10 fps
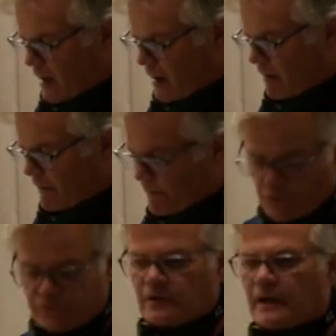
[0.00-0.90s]

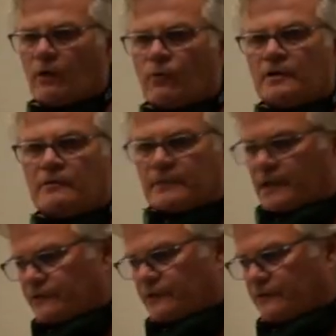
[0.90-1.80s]
Personally, I wouldn't because
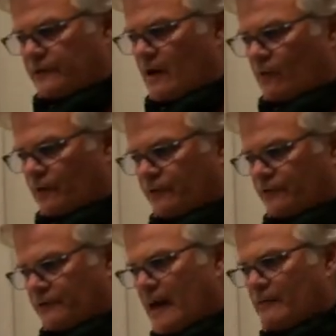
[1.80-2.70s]
it's not worth the
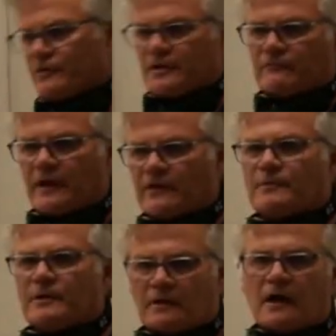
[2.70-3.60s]
time and the investment
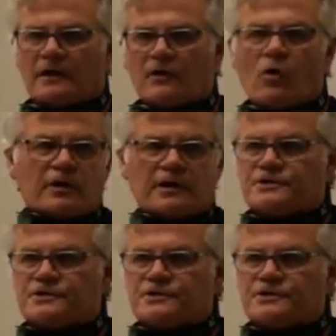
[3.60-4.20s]
on an oak kitchen